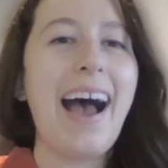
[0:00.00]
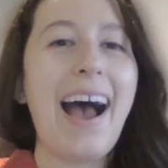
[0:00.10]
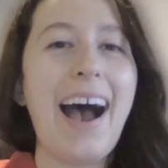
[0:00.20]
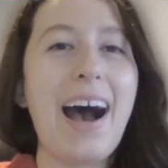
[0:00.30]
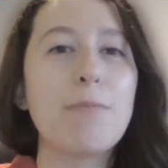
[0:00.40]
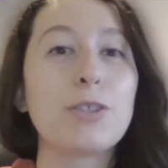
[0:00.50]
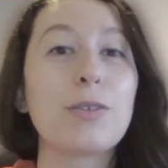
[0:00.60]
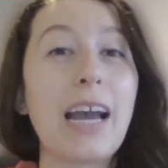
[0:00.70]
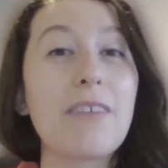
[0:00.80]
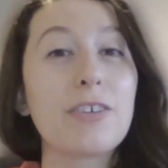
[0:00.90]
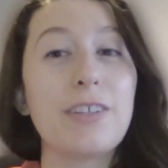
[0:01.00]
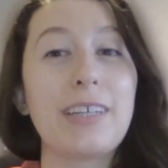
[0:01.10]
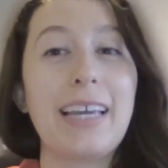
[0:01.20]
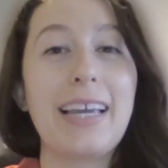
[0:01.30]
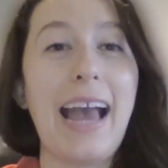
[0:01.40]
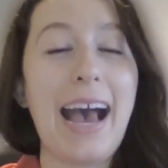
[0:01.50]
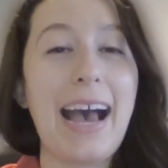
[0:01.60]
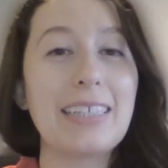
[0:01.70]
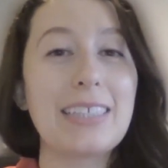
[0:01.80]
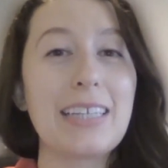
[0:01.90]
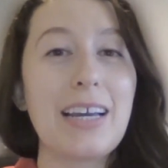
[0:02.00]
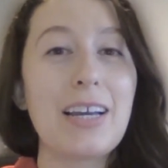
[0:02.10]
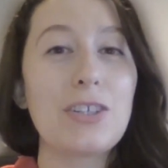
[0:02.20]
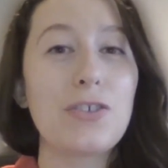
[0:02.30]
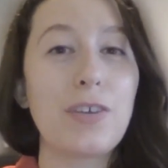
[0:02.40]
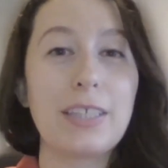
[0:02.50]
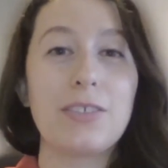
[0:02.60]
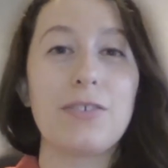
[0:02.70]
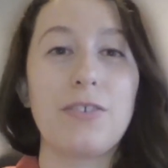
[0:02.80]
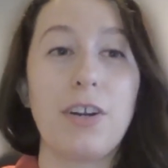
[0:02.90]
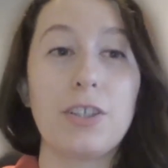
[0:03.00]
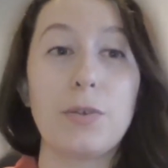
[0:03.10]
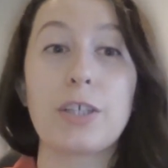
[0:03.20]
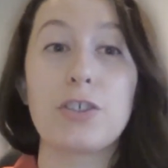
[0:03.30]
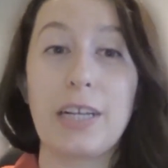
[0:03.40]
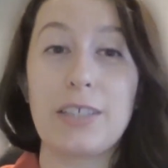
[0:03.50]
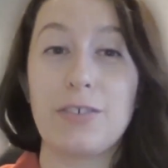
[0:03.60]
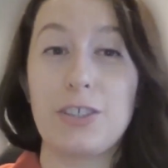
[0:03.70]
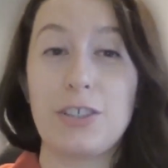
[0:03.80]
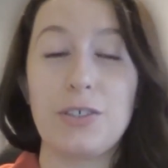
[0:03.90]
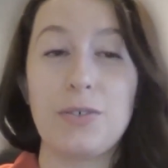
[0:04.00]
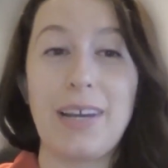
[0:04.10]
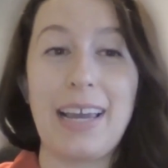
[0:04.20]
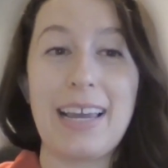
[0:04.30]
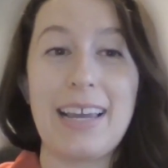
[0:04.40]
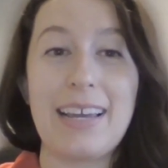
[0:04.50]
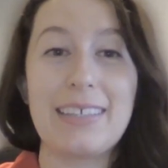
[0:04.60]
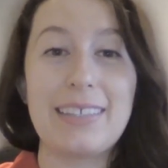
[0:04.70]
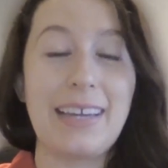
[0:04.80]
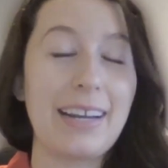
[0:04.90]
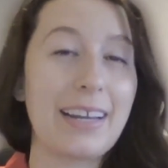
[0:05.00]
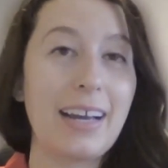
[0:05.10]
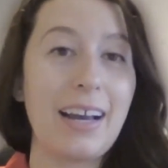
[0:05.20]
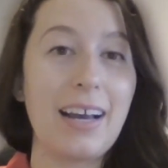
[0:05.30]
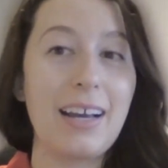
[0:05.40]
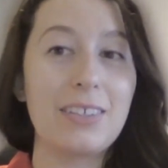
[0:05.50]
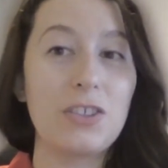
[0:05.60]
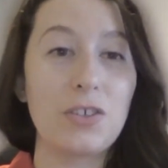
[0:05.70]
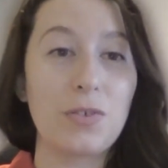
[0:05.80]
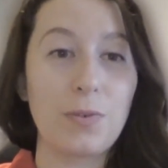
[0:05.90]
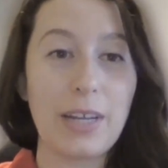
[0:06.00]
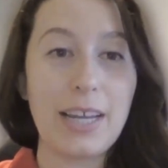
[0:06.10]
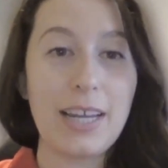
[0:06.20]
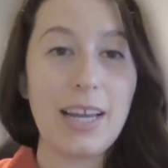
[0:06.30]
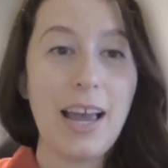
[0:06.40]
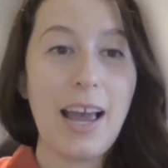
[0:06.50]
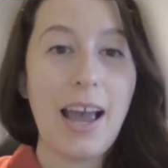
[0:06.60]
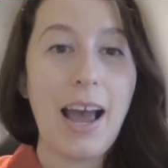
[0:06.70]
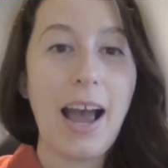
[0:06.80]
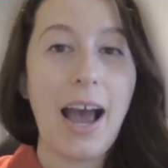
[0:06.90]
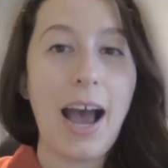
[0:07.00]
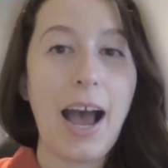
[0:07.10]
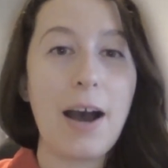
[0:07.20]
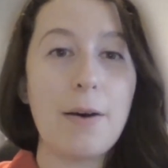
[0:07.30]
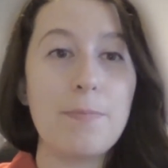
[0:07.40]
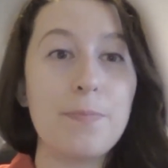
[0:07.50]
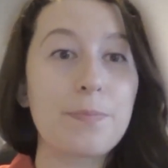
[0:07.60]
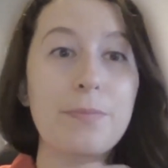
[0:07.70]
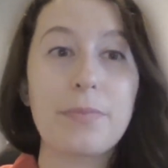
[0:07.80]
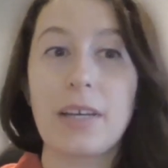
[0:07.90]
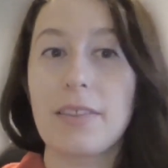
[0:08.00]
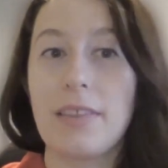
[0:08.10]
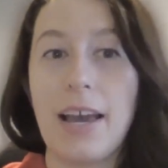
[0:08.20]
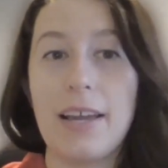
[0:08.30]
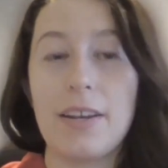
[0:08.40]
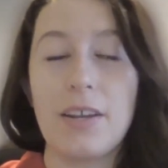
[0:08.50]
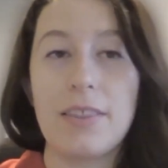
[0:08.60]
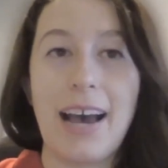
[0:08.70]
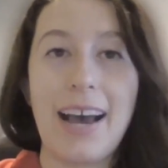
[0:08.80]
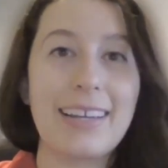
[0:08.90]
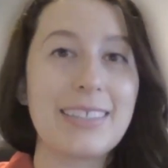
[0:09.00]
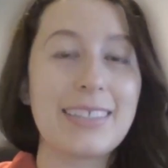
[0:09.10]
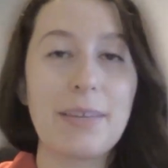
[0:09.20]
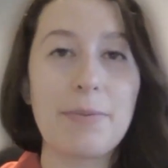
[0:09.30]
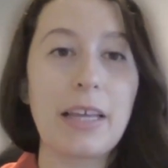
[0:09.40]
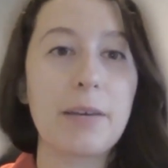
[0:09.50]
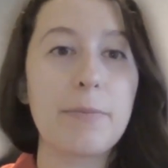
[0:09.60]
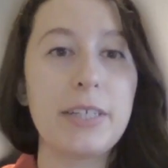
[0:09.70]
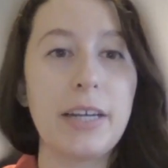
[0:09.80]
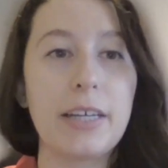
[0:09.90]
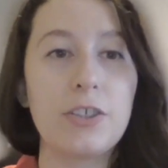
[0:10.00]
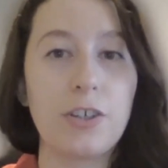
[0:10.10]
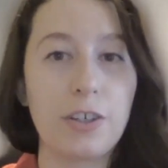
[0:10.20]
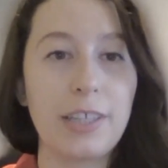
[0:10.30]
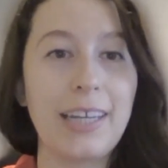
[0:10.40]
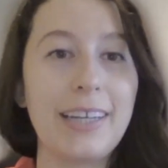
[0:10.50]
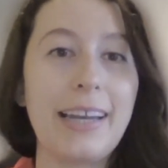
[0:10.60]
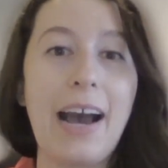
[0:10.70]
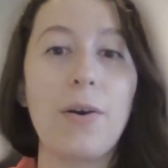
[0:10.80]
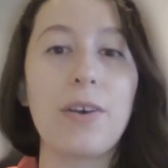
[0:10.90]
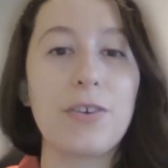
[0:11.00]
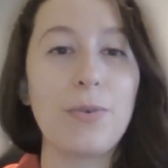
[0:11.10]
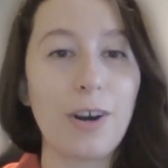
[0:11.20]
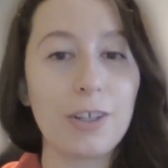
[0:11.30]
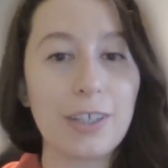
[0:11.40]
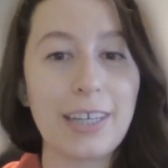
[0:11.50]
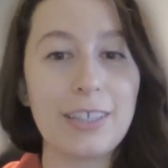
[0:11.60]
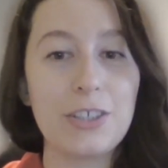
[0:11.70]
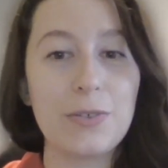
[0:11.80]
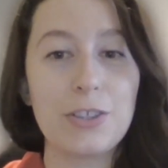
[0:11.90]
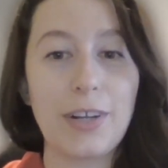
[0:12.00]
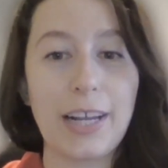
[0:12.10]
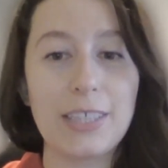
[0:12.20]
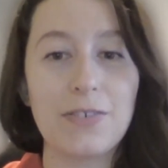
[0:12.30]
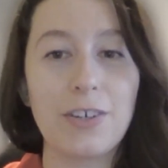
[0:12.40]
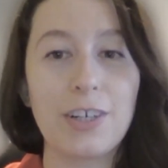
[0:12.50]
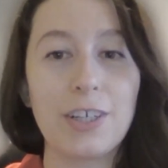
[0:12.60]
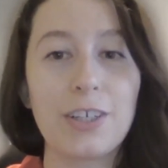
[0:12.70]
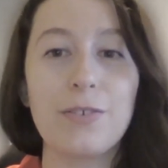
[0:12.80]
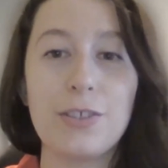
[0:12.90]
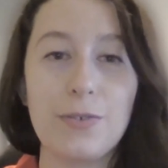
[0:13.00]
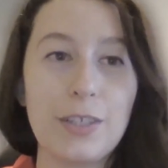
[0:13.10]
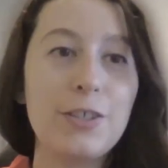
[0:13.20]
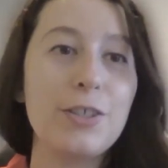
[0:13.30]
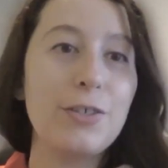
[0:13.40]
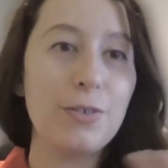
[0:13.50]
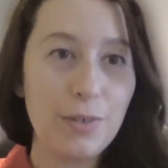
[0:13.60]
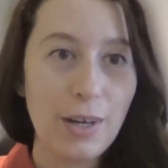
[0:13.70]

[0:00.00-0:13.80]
So yeah, if you're looking at doing a transfer to a Seneca degree, then that is something that can be done internally. Now, if you are looking to do a transfer, you do need to